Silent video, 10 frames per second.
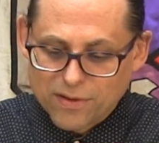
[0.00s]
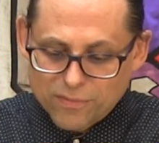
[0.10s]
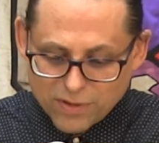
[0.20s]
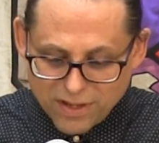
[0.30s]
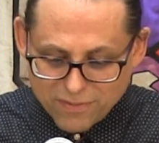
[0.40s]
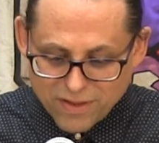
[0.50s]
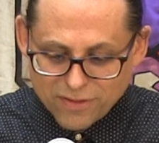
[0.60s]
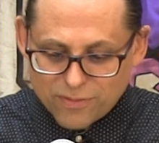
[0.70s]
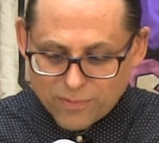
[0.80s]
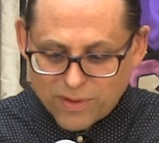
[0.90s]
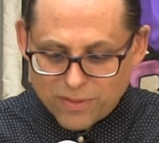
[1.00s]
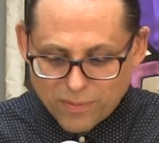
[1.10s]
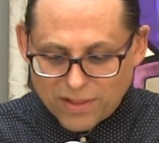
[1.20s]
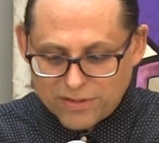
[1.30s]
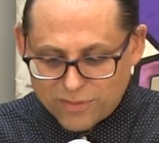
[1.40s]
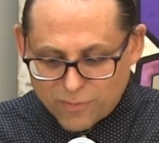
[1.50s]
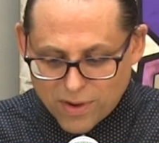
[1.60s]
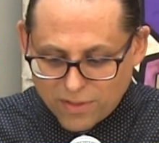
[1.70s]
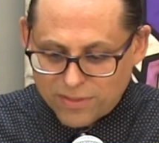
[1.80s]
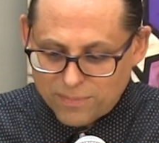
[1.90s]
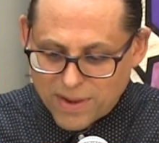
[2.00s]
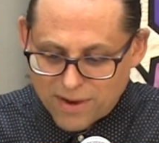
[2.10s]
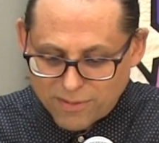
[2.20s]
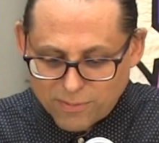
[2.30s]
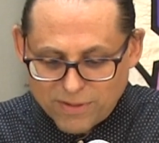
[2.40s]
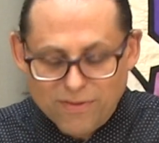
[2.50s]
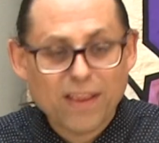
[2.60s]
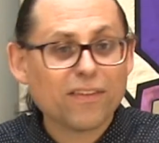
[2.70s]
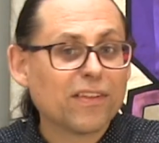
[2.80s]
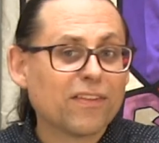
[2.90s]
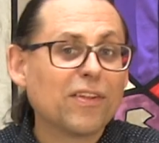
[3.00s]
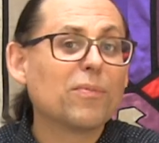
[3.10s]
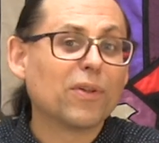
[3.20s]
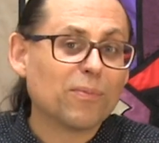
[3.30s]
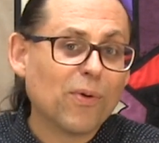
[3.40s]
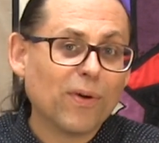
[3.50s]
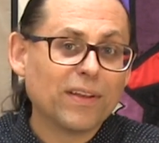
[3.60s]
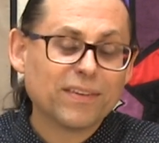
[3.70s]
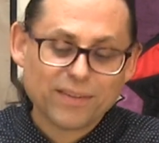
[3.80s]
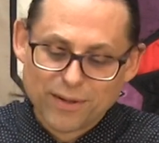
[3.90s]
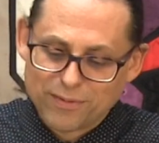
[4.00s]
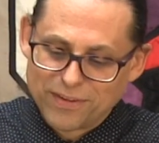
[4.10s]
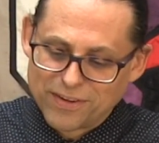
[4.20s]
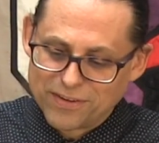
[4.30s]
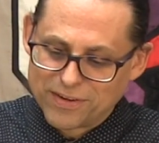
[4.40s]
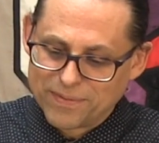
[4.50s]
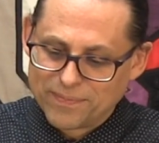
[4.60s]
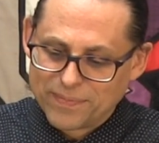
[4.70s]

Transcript: For any of us with relative wealth and power, we face a similar point of decision.